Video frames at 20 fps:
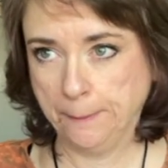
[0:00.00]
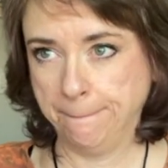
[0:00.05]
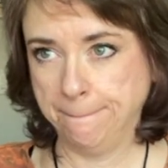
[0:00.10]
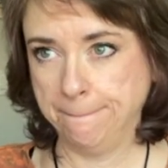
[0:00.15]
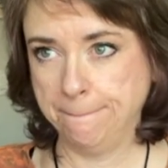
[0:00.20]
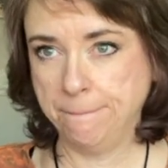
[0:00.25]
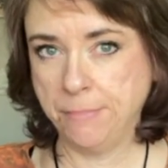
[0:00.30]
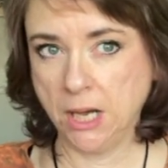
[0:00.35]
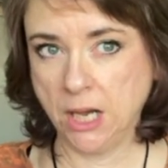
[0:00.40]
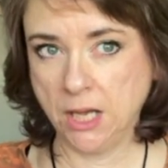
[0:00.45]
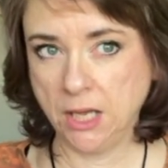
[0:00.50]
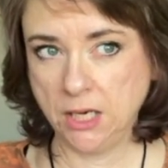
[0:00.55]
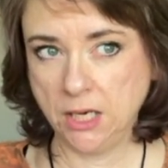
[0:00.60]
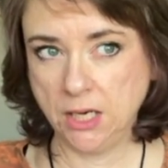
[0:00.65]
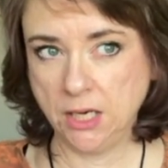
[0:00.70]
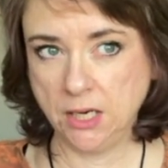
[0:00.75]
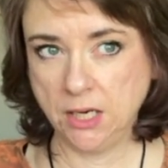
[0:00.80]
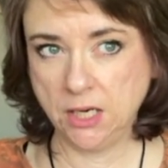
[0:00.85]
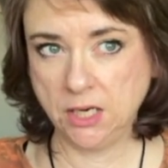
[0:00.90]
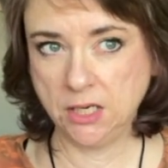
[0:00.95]
But
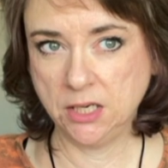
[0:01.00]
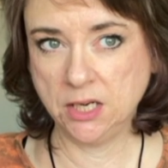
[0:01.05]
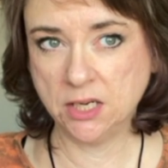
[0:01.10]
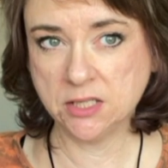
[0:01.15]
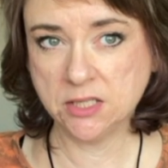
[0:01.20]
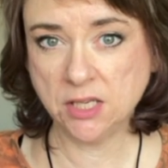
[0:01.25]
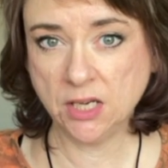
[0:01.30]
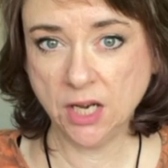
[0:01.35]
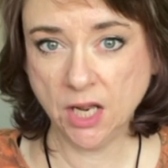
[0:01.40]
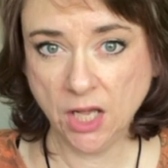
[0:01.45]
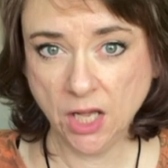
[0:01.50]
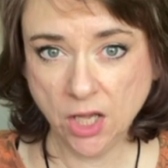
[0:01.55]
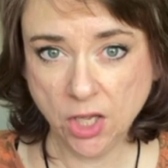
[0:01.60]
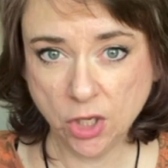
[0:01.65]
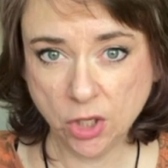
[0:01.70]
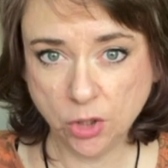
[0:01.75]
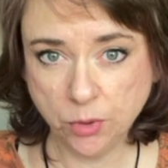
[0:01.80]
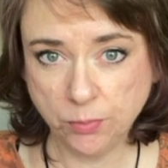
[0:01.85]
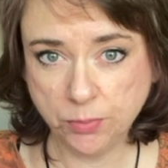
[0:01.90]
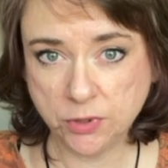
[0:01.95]
does it
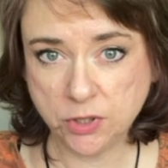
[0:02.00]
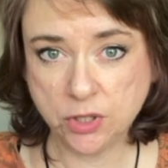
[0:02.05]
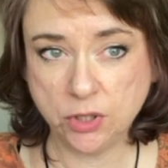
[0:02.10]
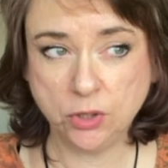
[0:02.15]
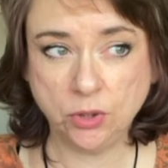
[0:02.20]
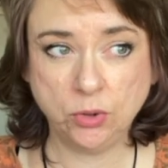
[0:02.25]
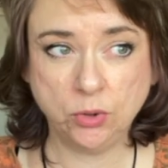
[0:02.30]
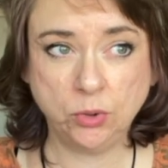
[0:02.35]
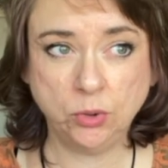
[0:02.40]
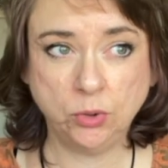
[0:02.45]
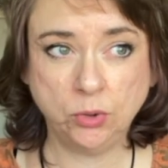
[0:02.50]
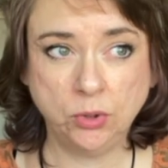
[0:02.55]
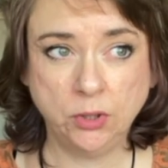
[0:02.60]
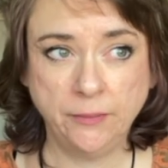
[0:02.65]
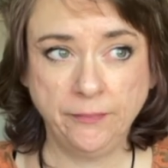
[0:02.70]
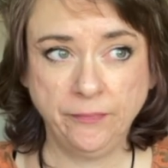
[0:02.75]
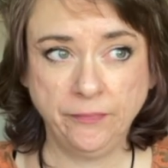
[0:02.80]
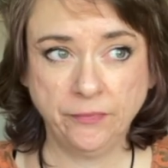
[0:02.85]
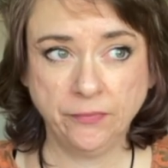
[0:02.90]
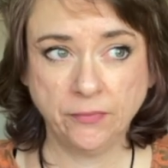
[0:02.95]
help to
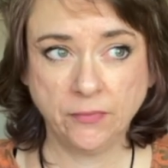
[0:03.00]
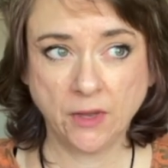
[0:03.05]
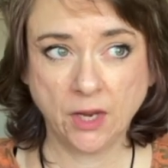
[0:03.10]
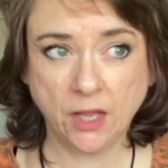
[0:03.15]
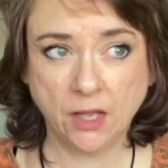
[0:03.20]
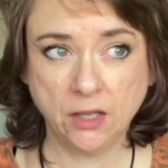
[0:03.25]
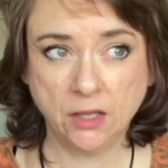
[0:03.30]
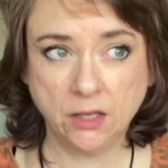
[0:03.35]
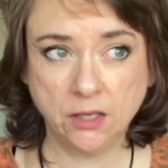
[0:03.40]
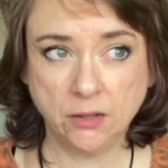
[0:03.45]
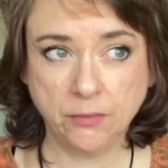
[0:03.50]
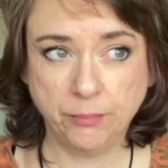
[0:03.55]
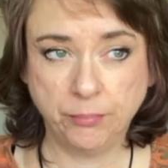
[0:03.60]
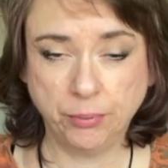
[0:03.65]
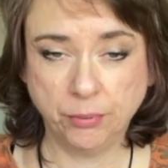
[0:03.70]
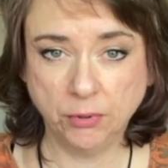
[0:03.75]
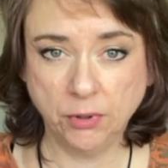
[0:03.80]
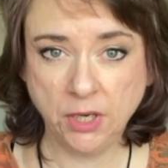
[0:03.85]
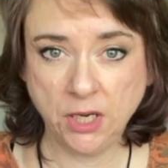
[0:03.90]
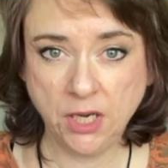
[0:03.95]

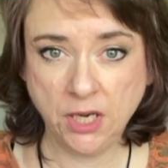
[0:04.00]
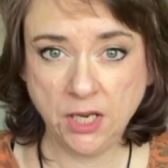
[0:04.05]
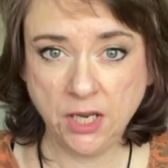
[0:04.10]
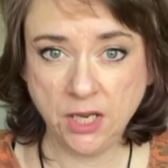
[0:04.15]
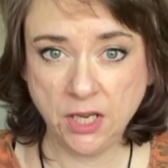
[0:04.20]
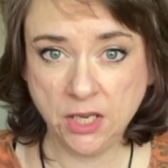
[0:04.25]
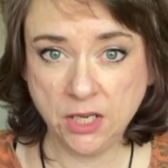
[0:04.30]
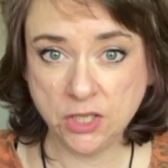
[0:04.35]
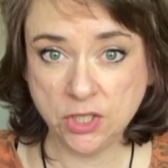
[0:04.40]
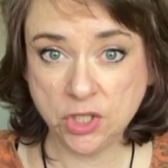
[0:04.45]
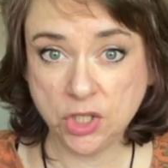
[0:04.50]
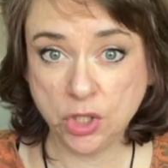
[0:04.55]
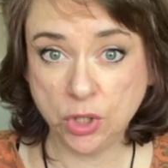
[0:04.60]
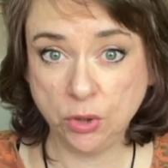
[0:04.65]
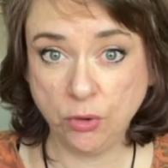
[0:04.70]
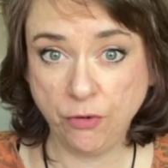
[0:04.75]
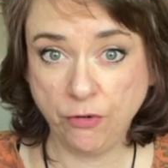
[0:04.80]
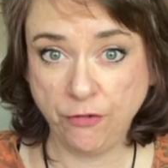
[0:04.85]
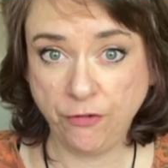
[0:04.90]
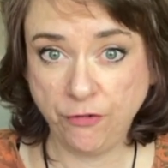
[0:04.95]
breed
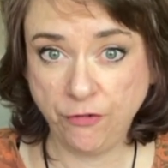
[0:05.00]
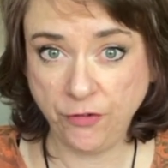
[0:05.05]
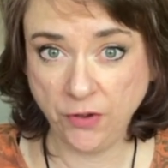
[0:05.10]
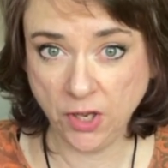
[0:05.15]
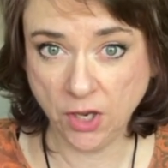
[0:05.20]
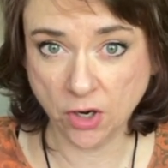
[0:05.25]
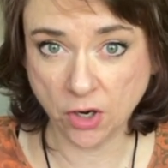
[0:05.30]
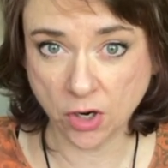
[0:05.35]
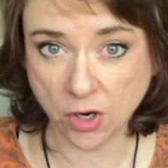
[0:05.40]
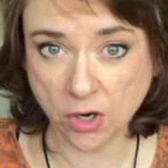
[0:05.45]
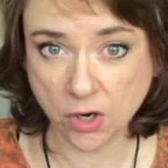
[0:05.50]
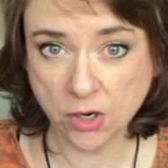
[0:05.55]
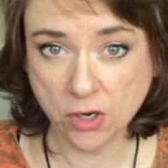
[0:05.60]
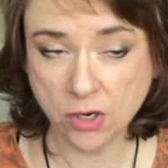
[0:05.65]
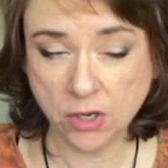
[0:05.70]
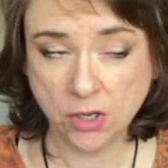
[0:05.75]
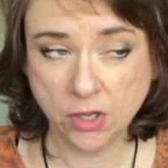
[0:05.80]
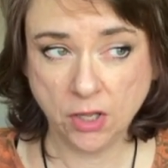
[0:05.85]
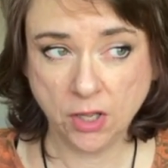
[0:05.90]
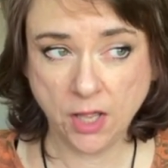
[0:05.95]
into fear
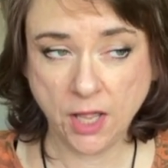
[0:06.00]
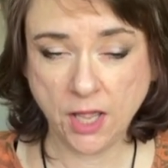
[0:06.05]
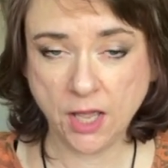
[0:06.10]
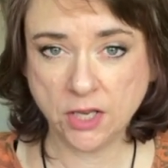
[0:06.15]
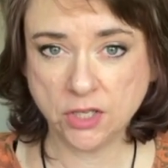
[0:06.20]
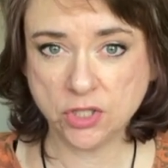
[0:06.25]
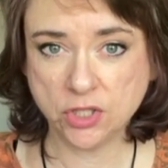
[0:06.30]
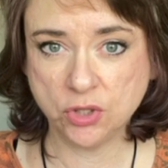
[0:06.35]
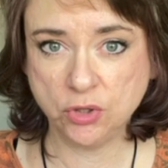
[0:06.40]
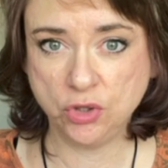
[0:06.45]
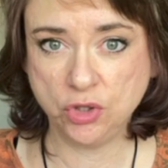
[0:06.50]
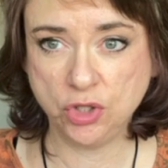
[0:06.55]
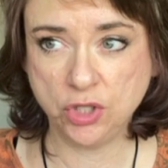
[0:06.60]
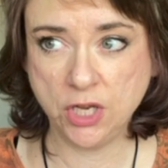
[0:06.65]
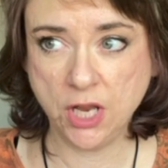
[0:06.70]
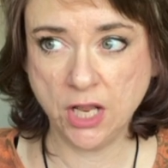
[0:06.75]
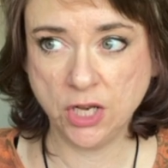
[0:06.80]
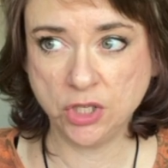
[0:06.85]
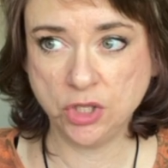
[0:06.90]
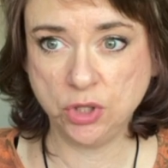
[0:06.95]
and to
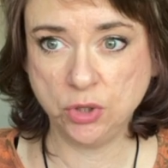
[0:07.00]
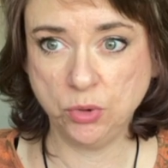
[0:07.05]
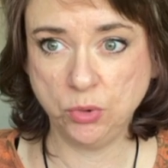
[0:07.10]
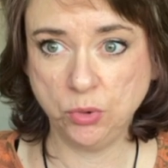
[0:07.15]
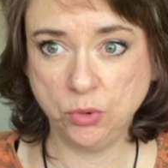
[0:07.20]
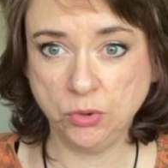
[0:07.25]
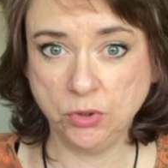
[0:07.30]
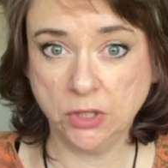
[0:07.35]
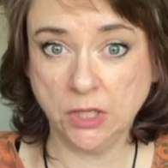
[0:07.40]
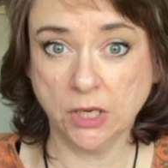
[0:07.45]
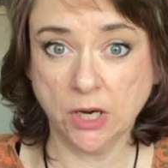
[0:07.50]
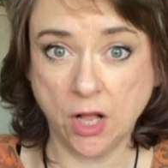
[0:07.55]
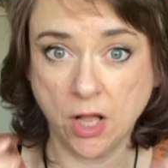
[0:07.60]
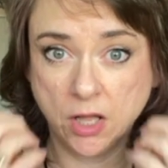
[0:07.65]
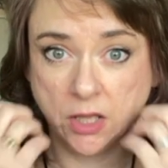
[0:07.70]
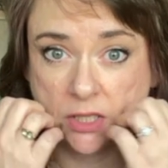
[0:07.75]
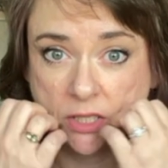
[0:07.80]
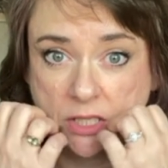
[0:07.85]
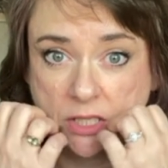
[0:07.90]
and to get all